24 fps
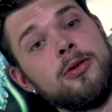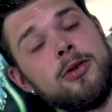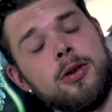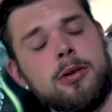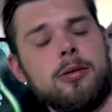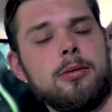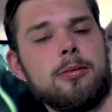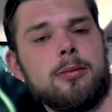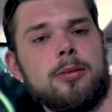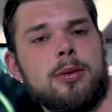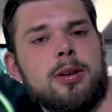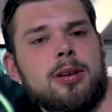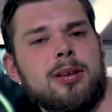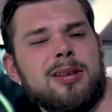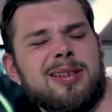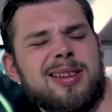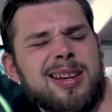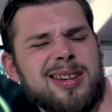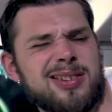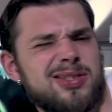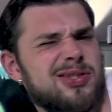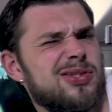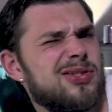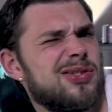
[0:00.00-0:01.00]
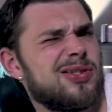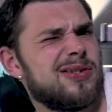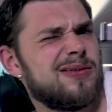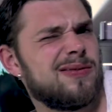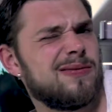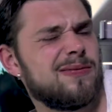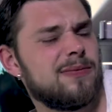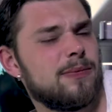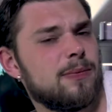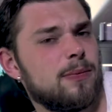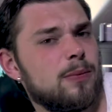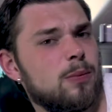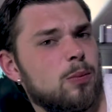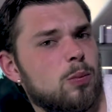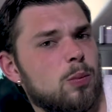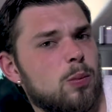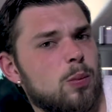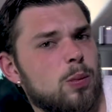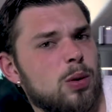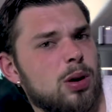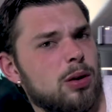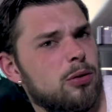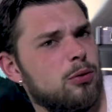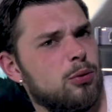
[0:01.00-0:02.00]
So that's
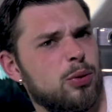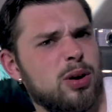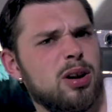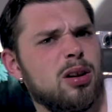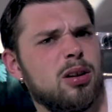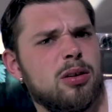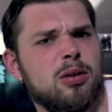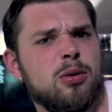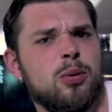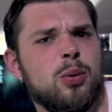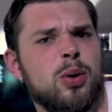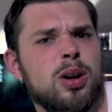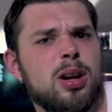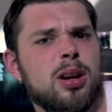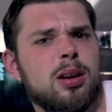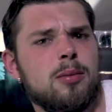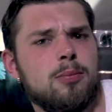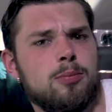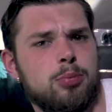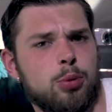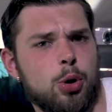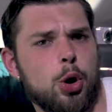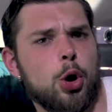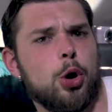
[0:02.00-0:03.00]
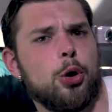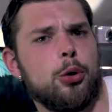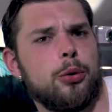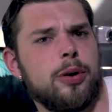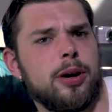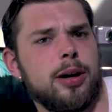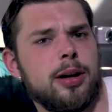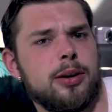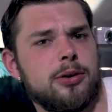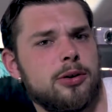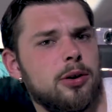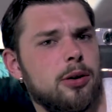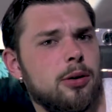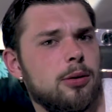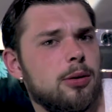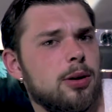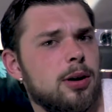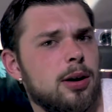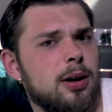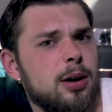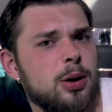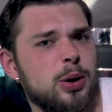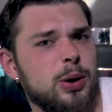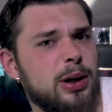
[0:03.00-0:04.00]
really blurry,
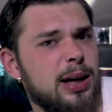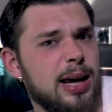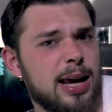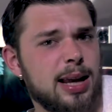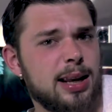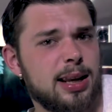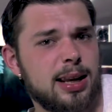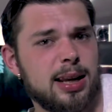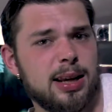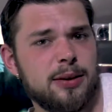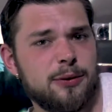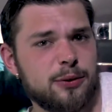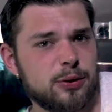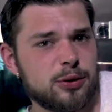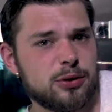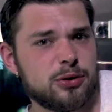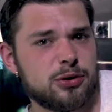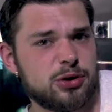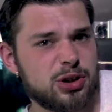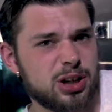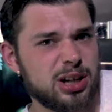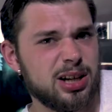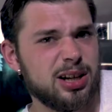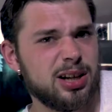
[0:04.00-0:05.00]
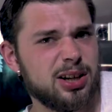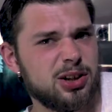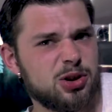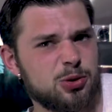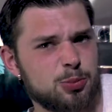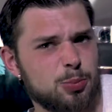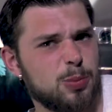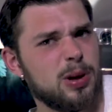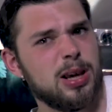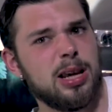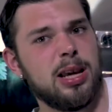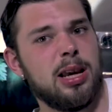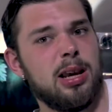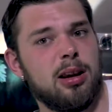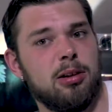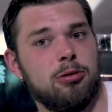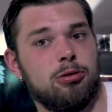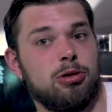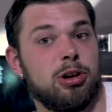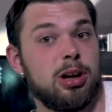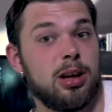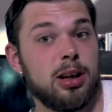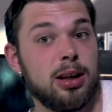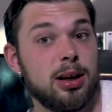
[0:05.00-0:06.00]
so you can't even see it's me
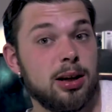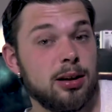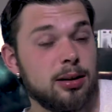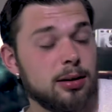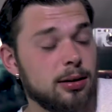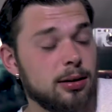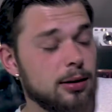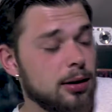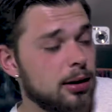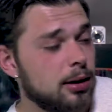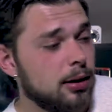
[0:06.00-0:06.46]
really.